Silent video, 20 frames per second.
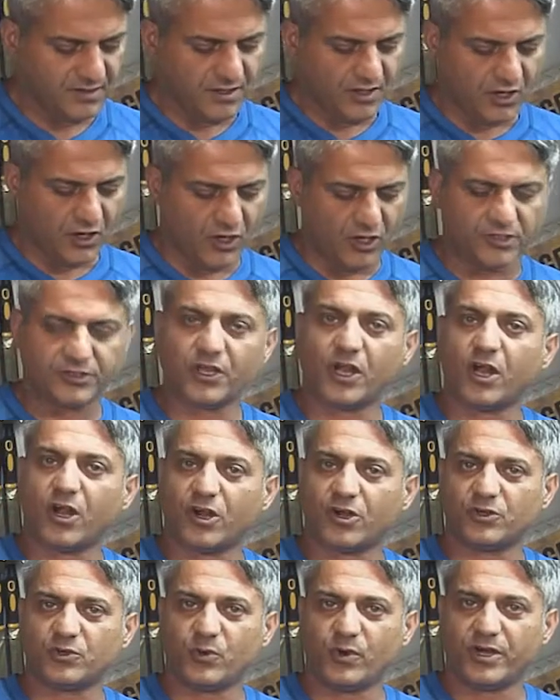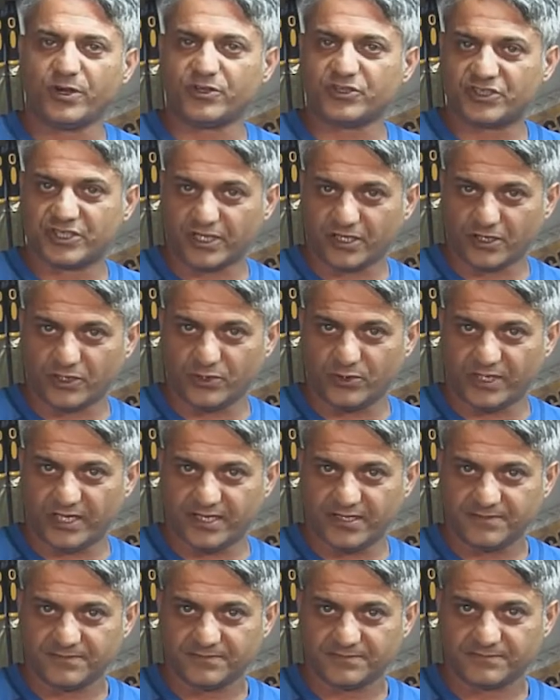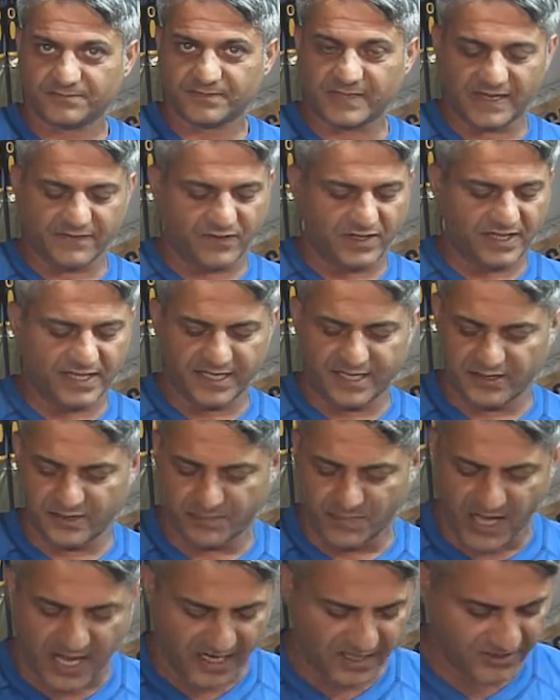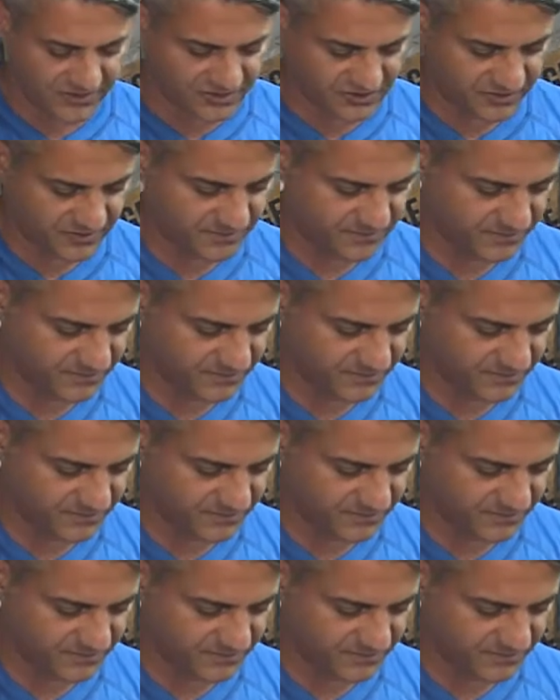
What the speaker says: All the hardware is included, everything in the box.